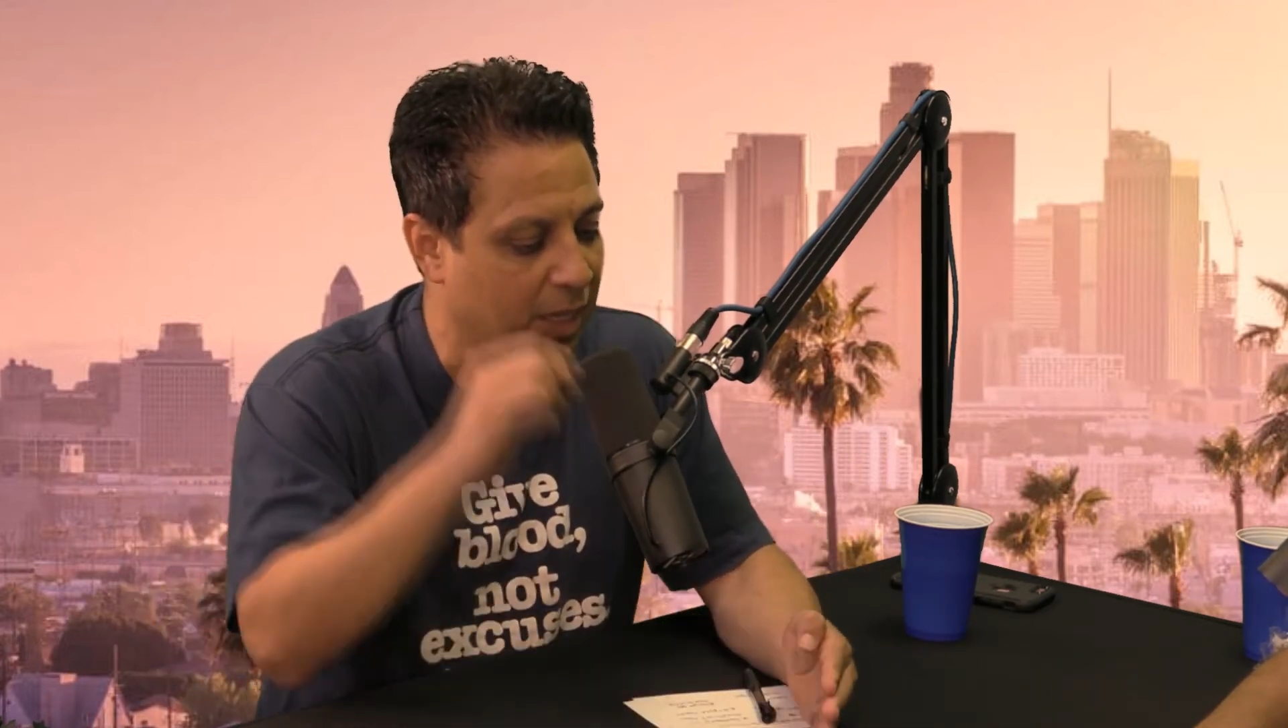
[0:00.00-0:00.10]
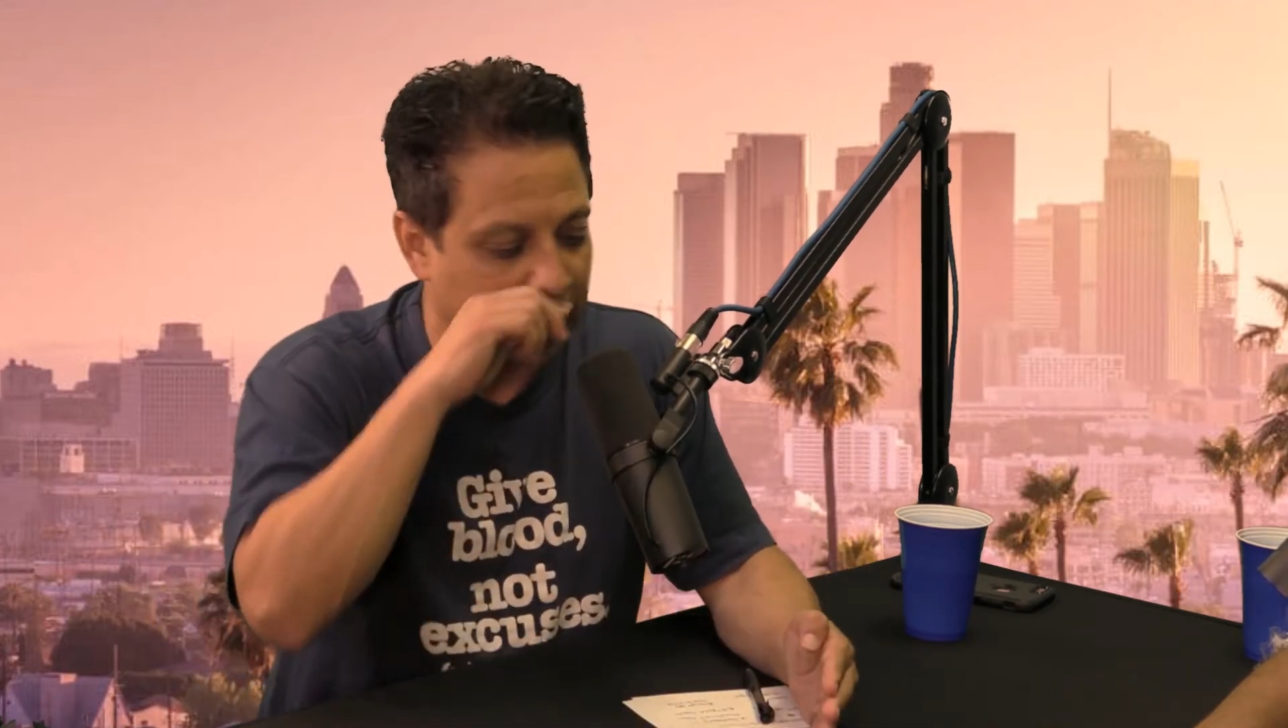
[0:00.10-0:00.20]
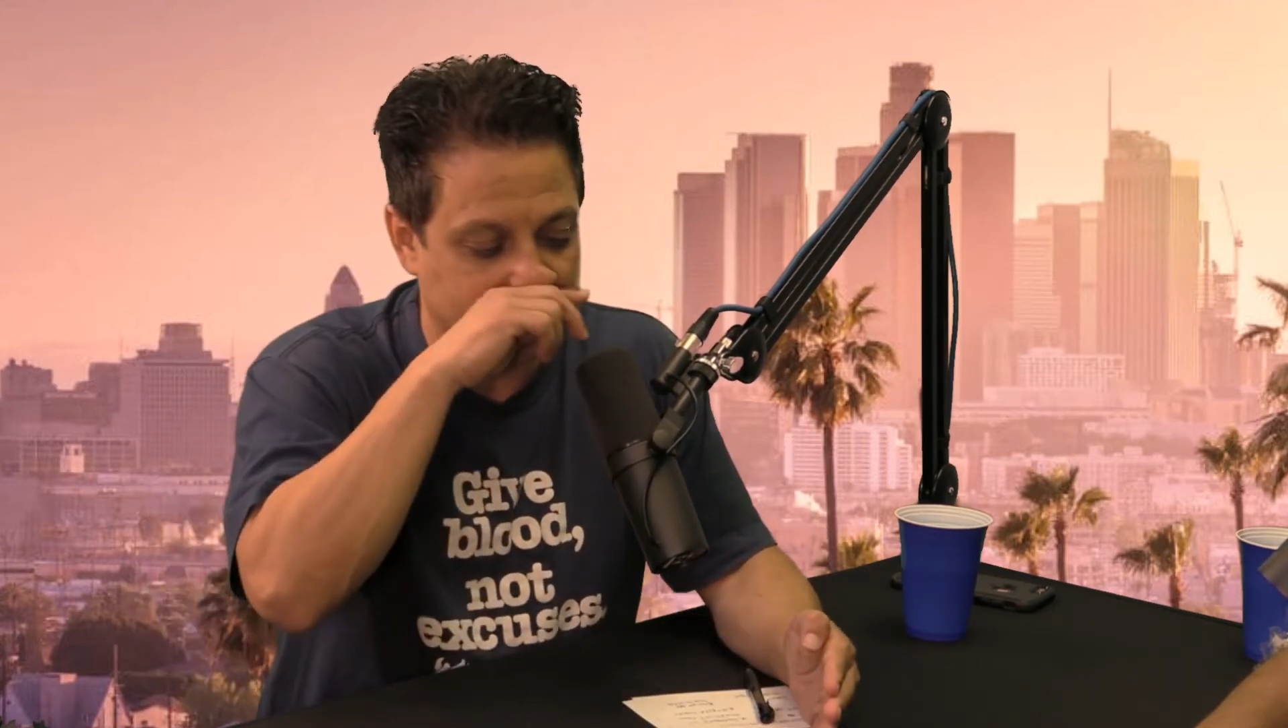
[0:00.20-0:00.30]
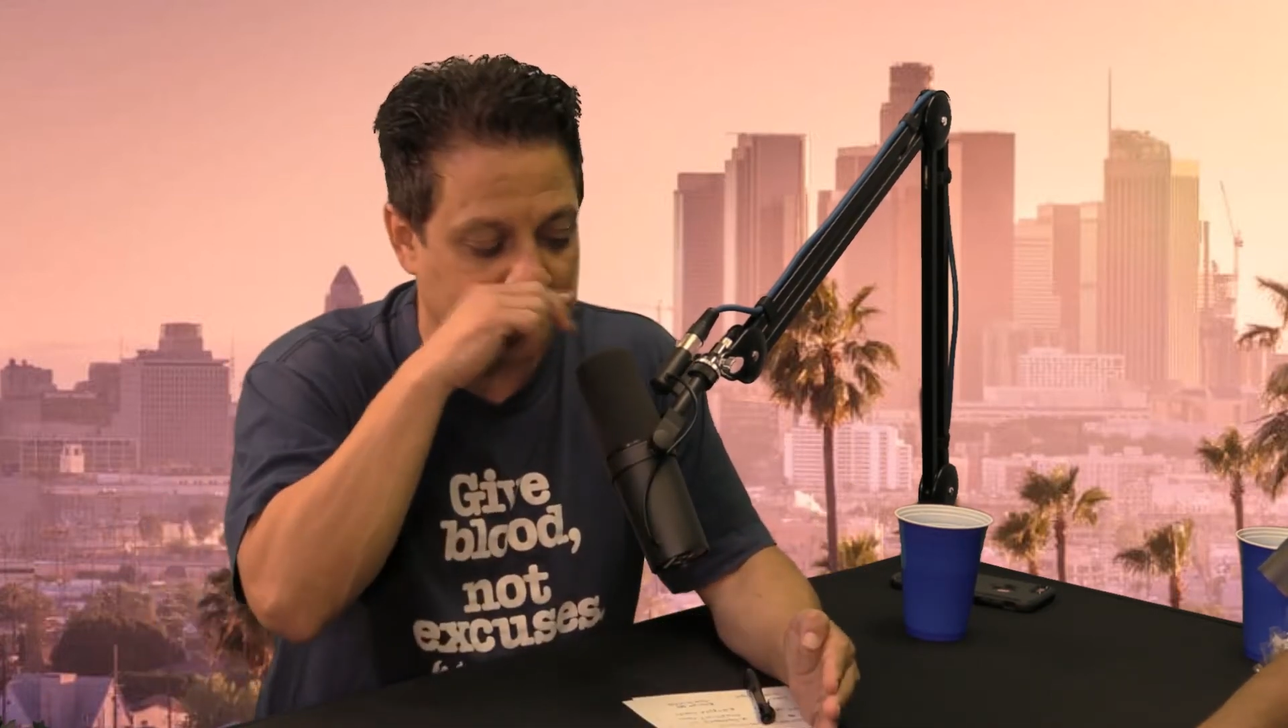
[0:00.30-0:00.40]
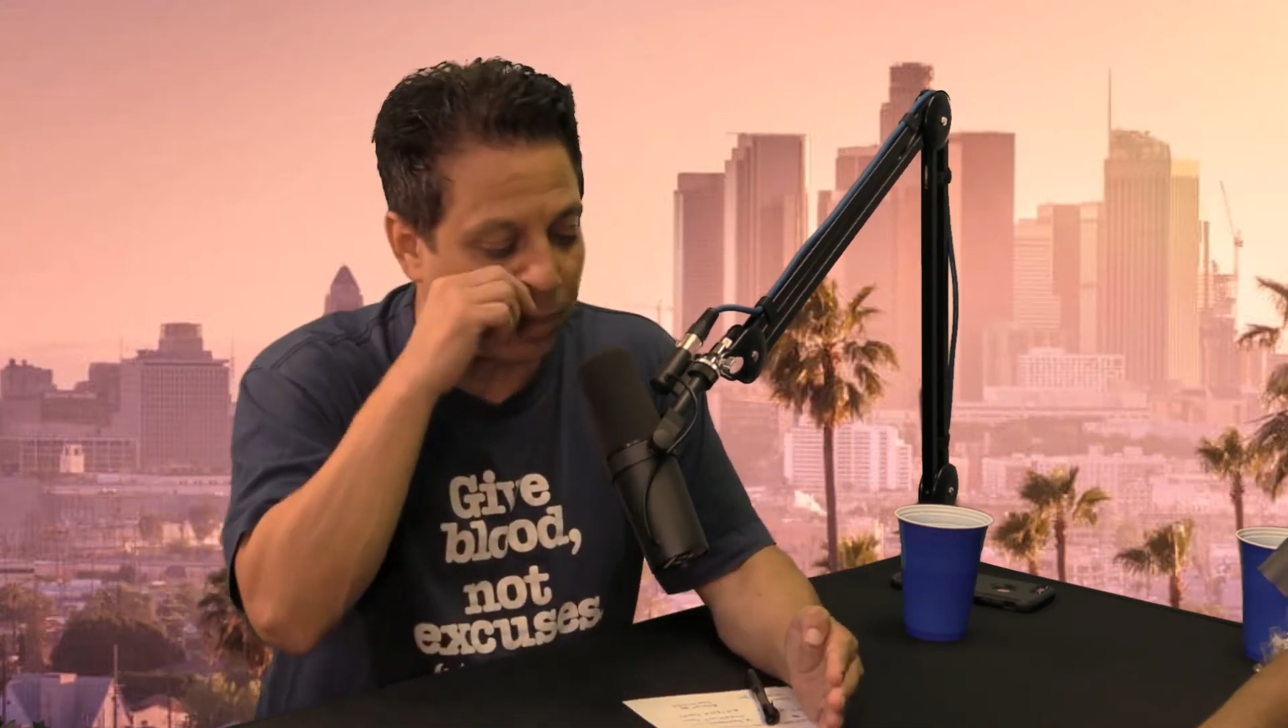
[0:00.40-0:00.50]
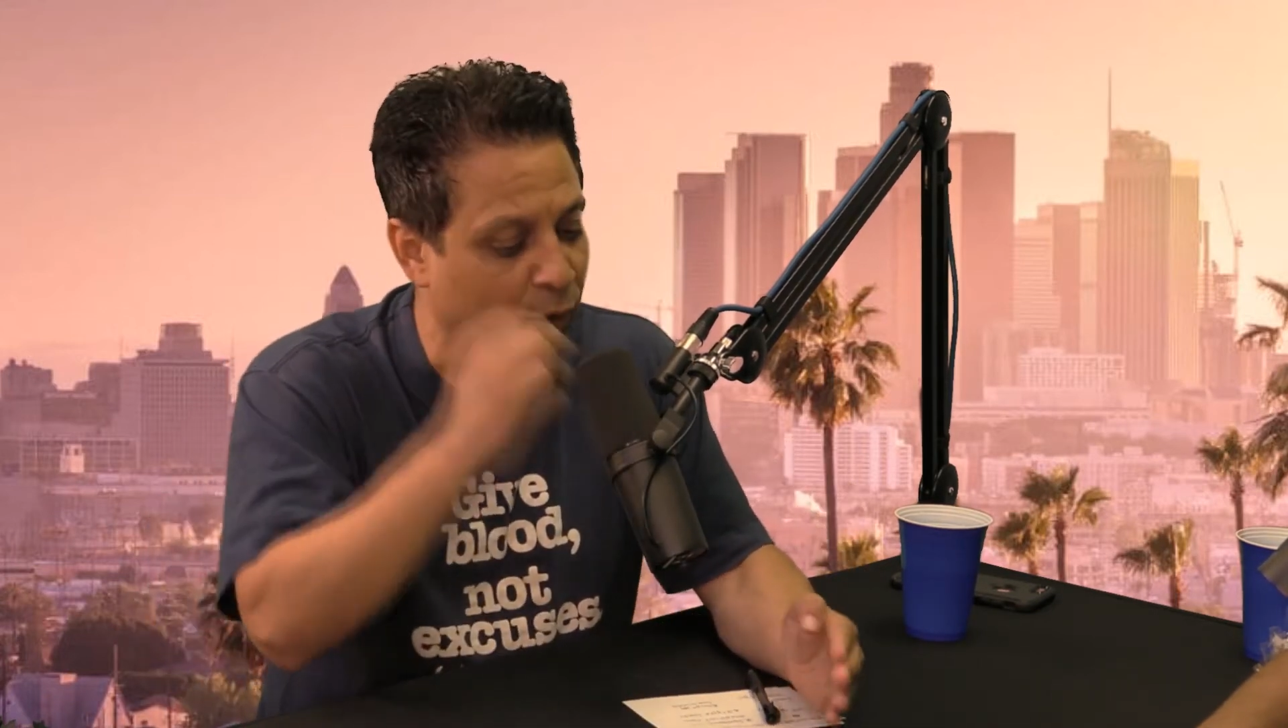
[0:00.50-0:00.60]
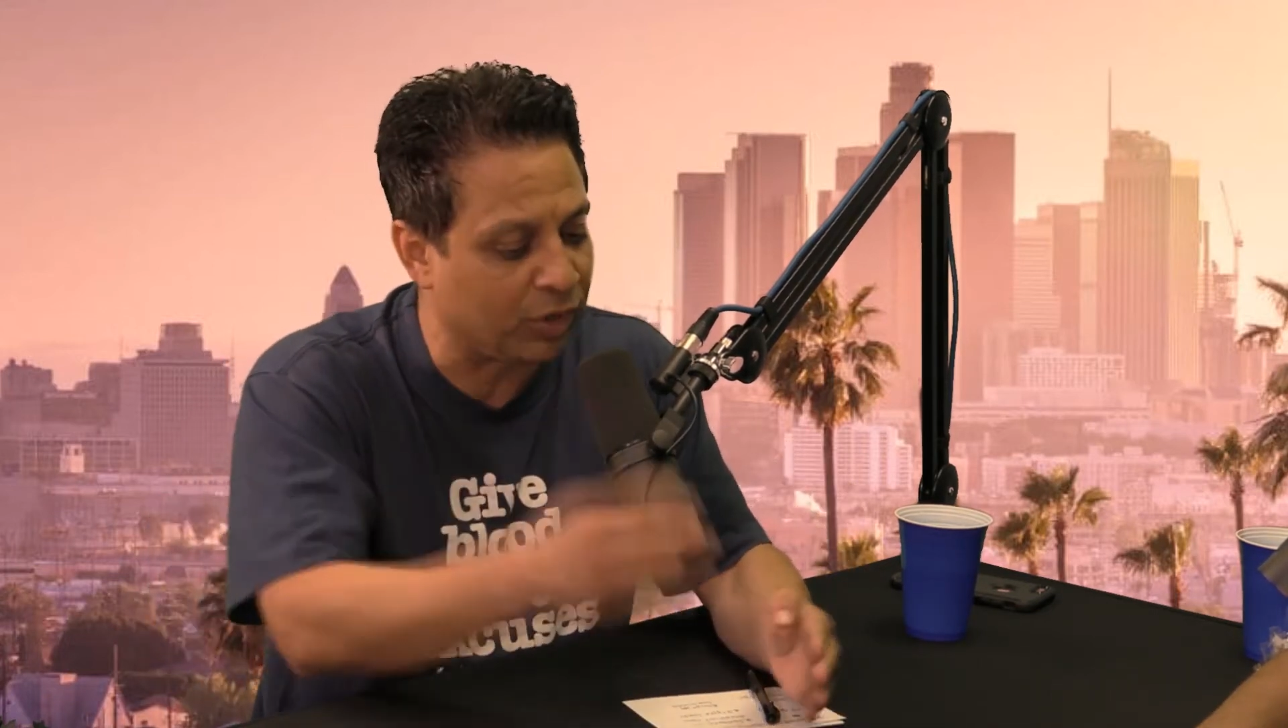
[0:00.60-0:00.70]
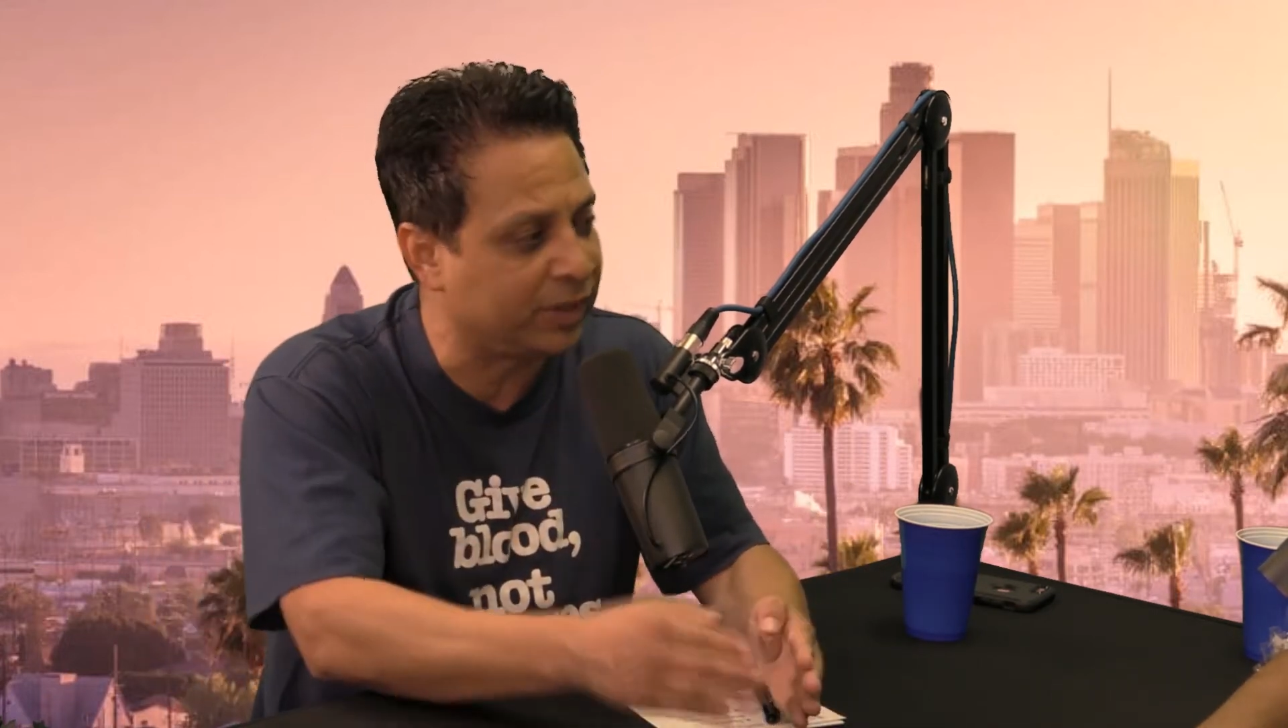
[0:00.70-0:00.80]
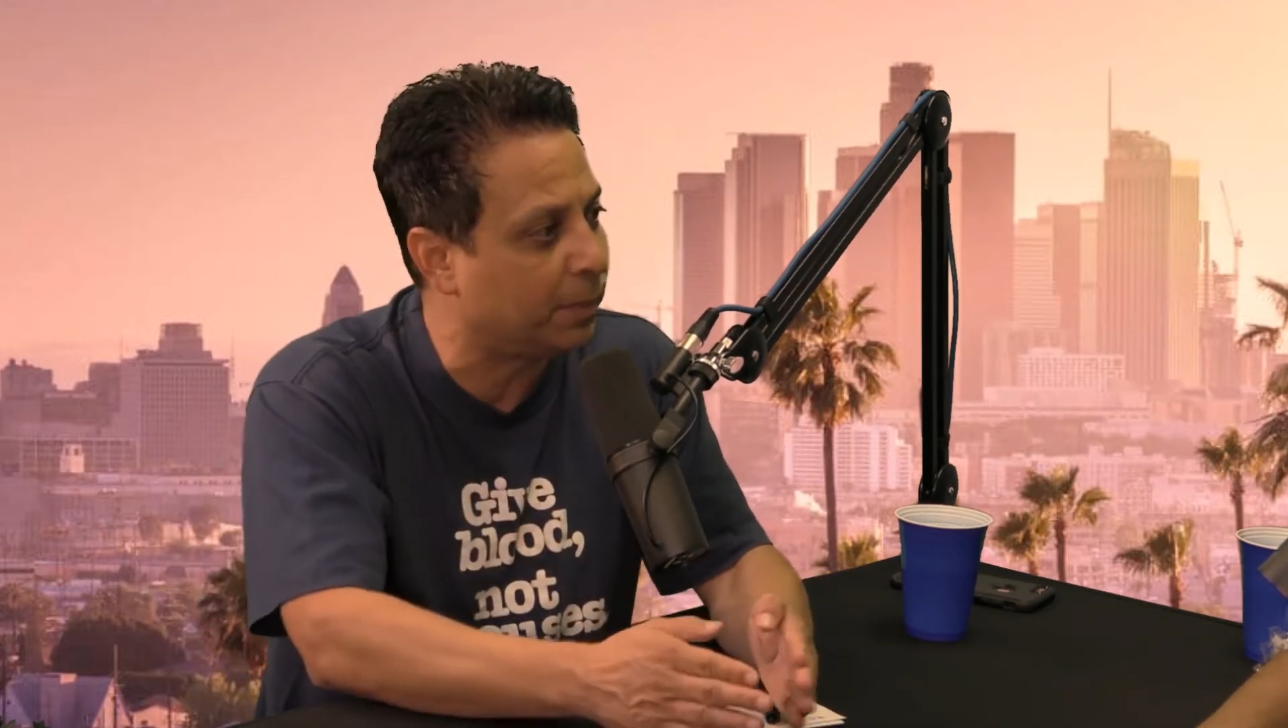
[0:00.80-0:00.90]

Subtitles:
somewhere in